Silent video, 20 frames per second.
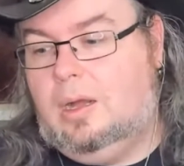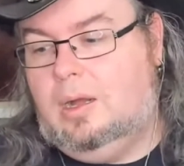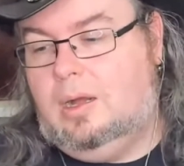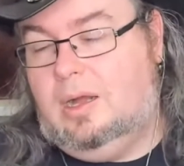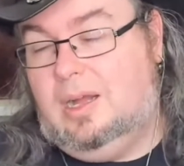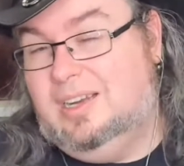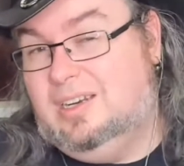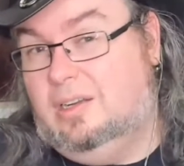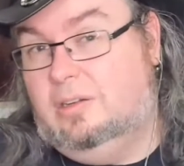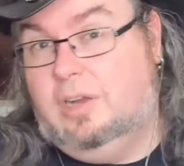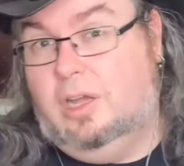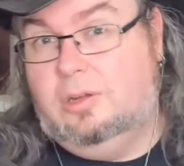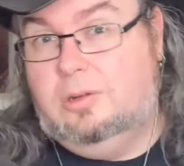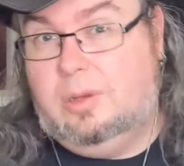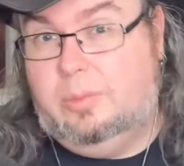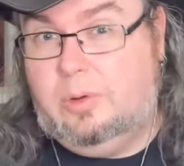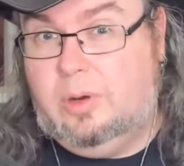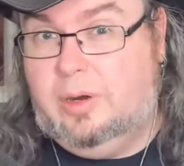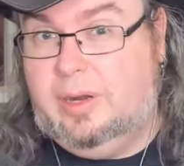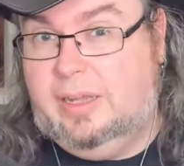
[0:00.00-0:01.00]
I don't know,
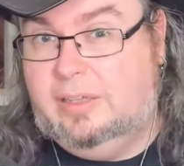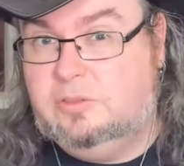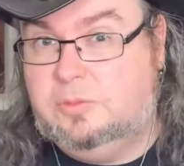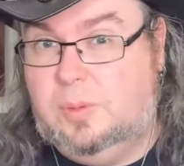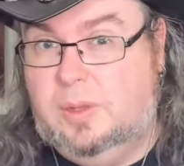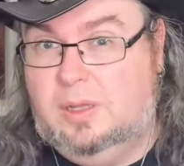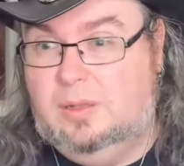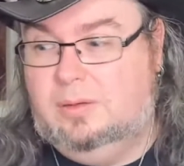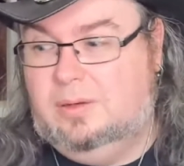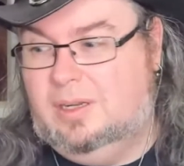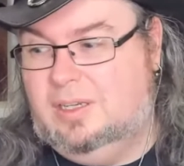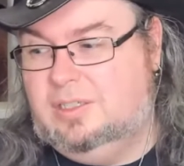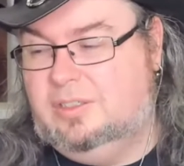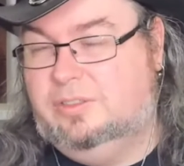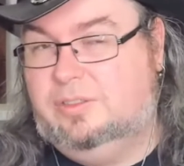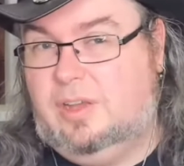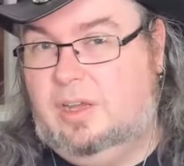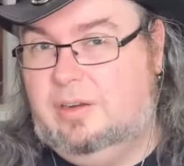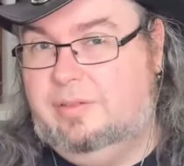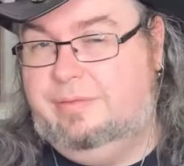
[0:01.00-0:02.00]
I'm not an expert. I
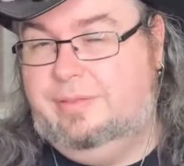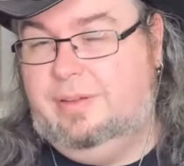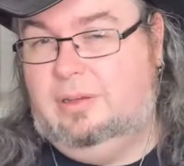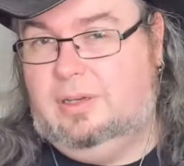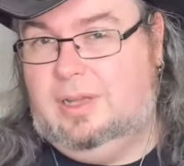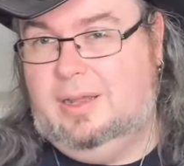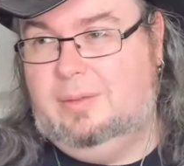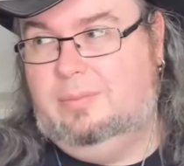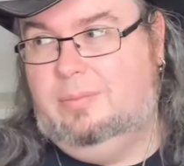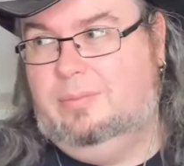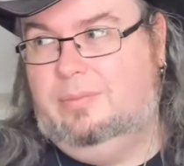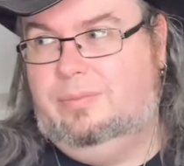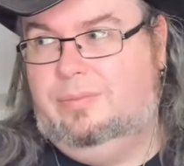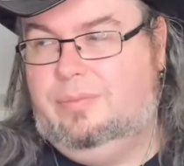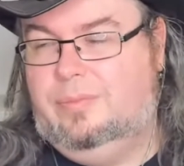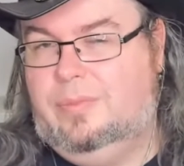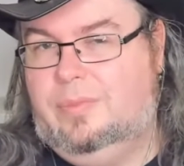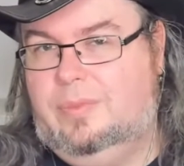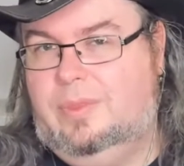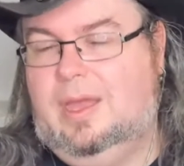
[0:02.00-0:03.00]
just kind of feel like
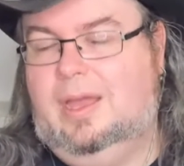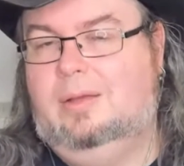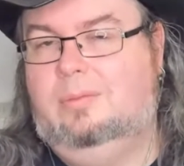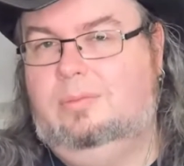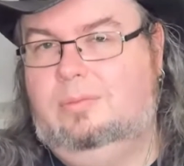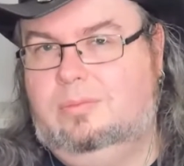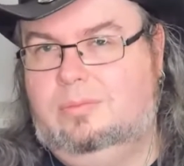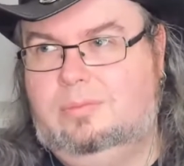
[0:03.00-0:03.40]
that